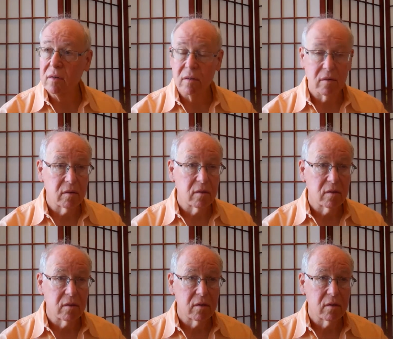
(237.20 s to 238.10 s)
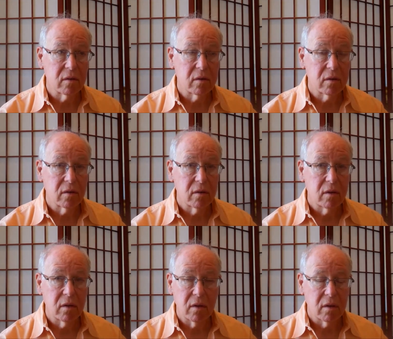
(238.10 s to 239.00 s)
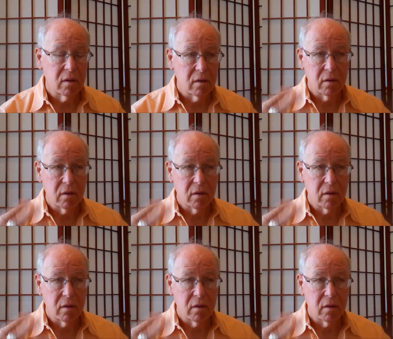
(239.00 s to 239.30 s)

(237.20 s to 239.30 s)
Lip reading: Nobody speaks.